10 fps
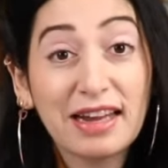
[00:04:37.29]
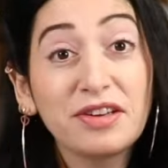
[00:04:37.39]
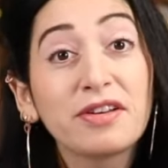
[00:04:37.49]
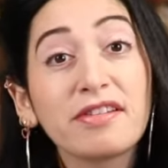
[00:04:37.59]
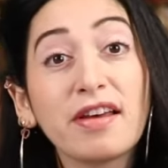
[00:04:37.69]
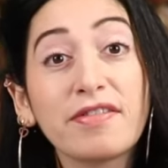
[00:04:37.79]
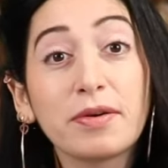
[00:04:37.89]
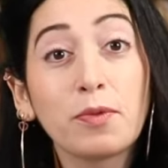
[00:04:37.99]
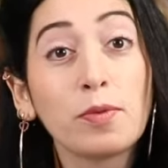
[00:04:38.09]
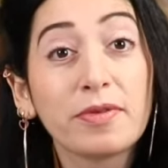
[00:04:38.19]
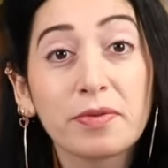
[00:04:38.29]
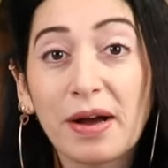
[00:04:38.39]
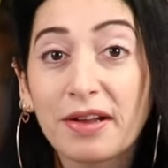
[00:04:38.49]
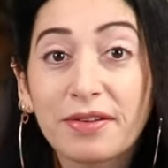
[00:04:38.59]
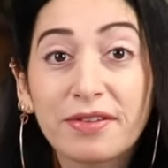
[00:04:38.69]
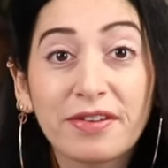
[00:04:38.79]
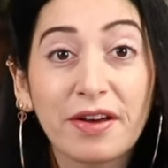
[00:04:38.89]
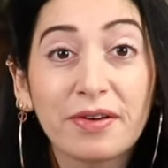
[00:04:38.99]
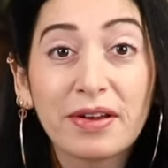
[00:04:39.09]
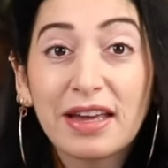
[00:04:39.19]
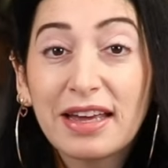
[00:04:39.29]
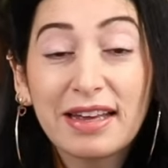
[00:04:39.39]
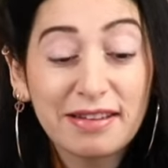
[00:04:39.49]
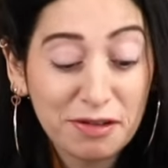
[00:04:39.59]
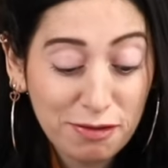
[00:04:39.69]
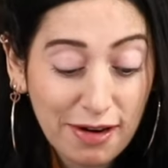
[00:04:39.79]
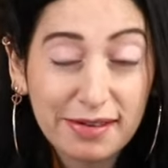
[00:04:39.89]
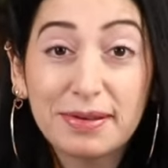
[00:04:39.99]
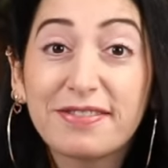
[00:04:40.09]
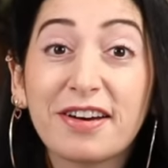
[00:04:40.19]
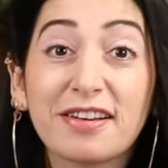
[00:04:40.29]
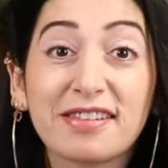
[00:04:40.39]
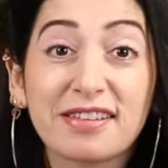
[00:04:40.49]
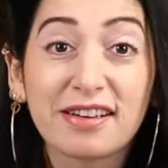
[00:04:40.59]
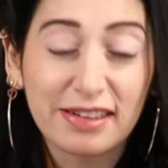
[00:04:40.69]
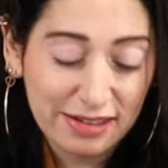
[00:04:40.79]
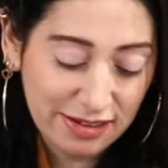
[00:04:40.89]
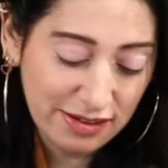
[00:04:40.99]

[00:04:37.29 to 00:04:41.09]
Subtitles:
and you can serve it warm as well, so it's incredibly versatile.